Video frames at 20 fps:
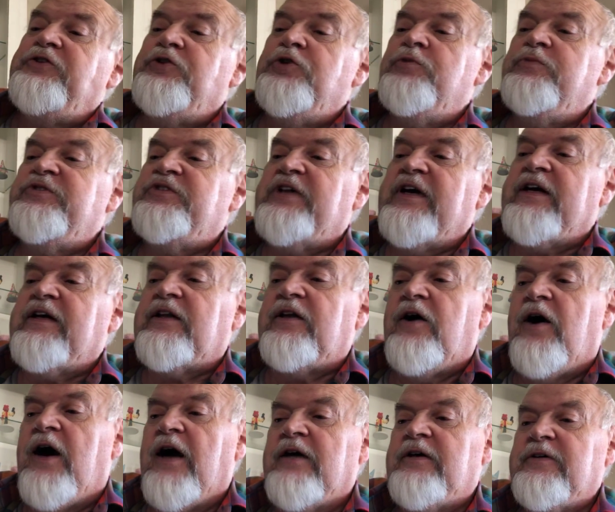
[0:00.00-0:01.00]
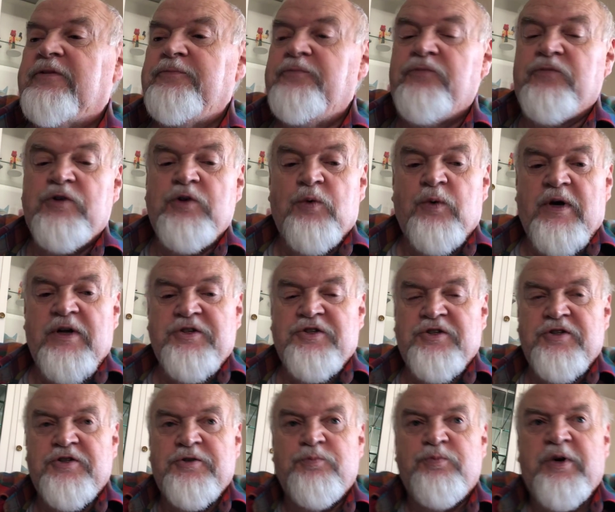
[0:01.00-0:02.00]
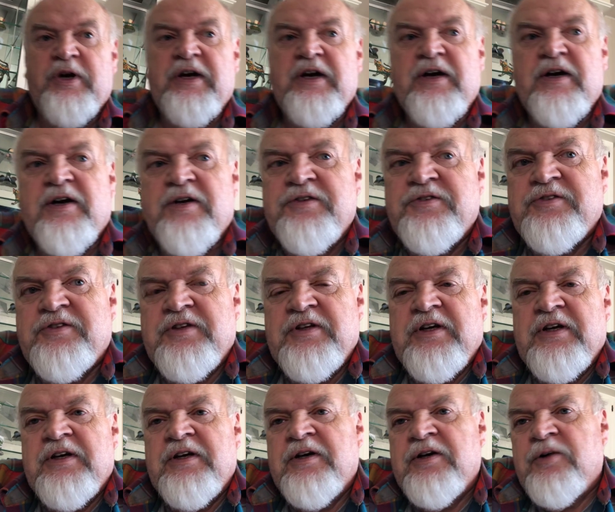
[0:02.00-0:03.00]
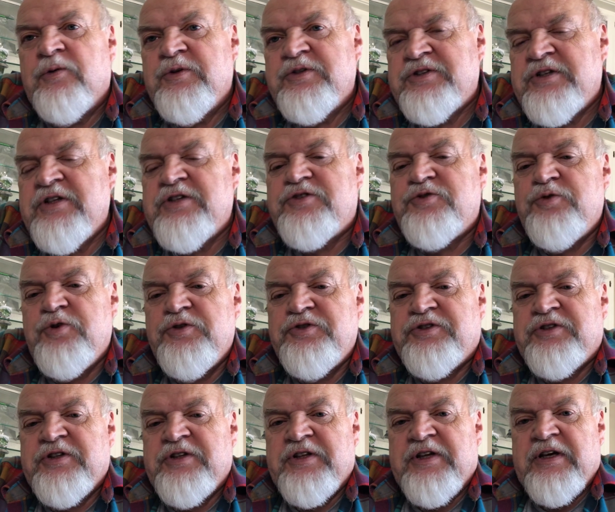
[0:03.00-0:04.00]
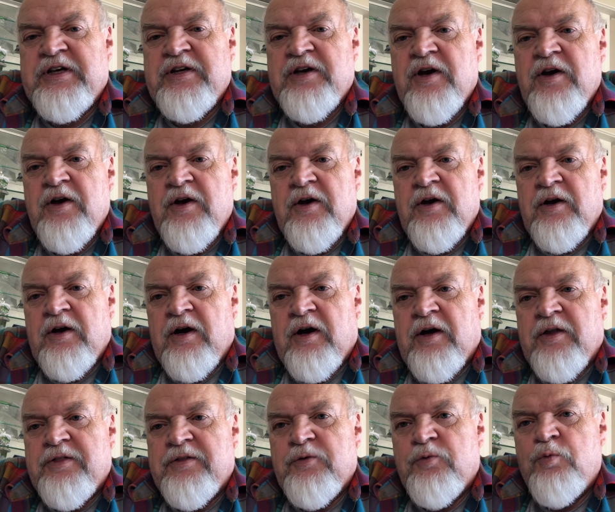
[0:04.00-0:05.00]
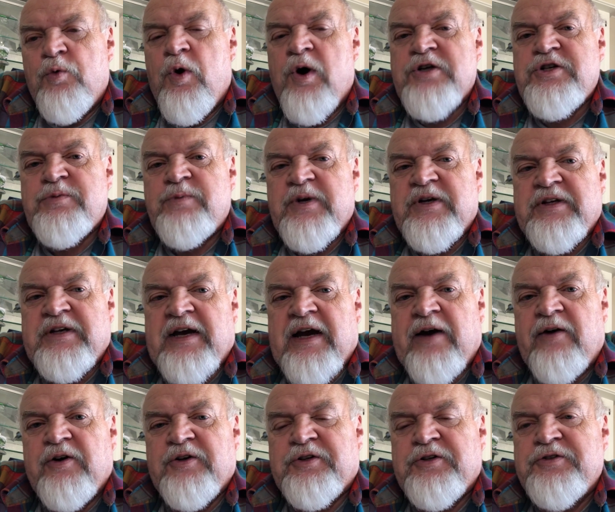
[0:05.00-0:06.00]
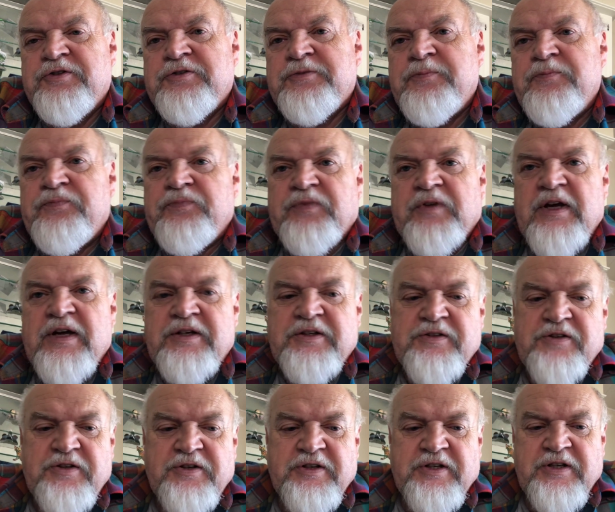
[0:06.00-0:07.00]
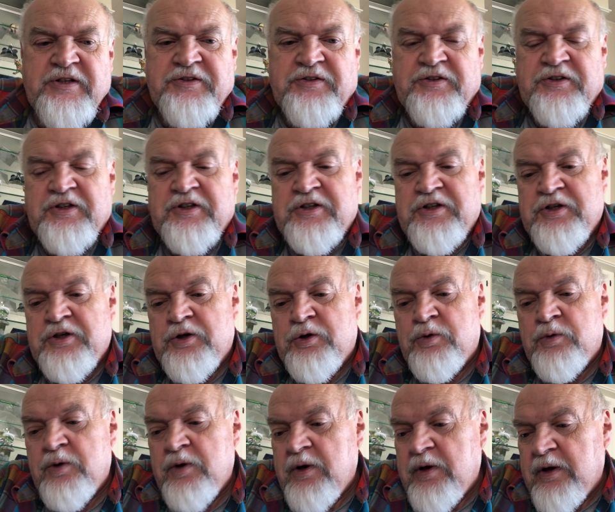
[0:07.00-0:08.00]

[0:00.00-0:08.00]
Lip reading: Doomsday Clock, which is bringing us which introducing the Watchmen characters into the DCU.